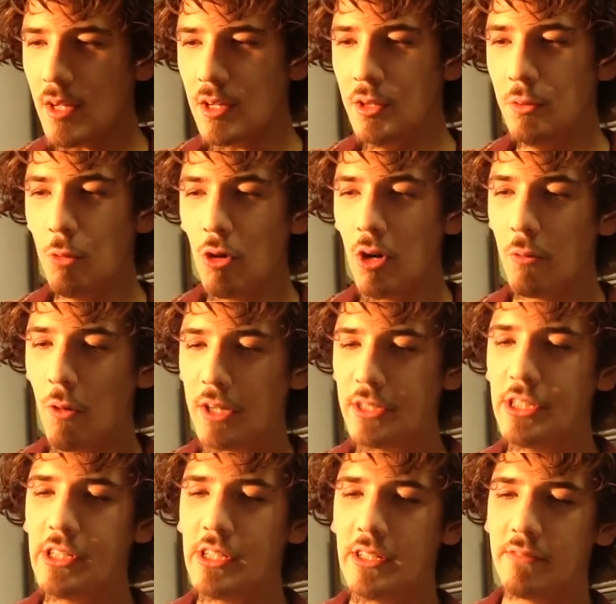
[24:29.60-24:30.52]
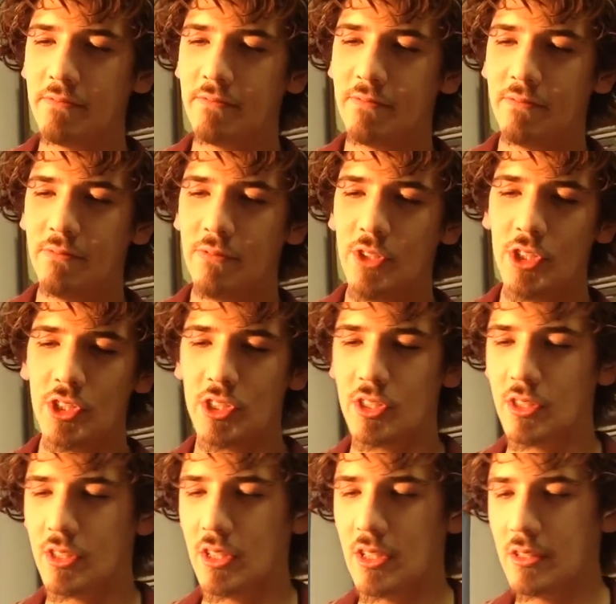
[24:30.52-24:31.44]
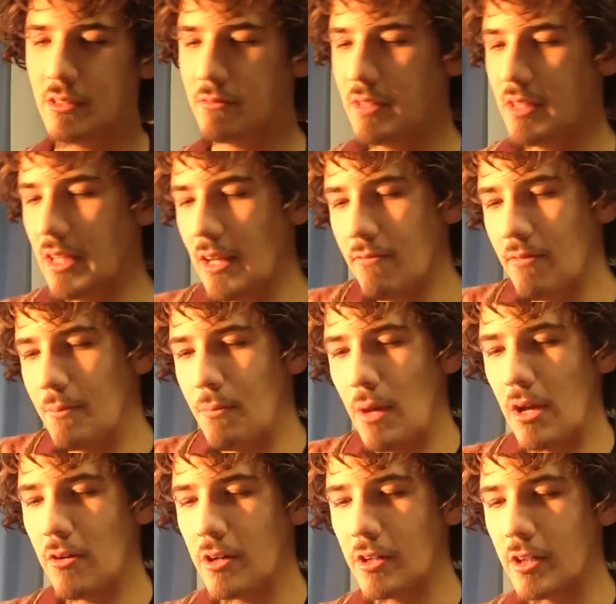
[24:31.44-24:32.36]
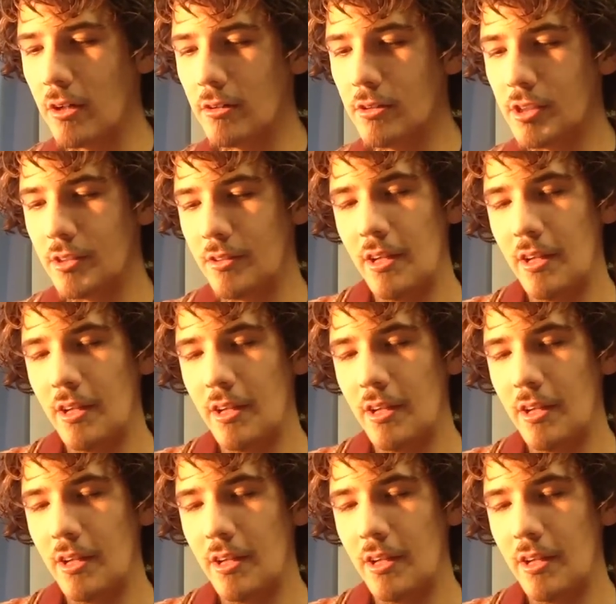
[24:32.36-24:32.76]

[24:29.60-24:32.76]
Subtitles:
the more I watch it, just even better it goes,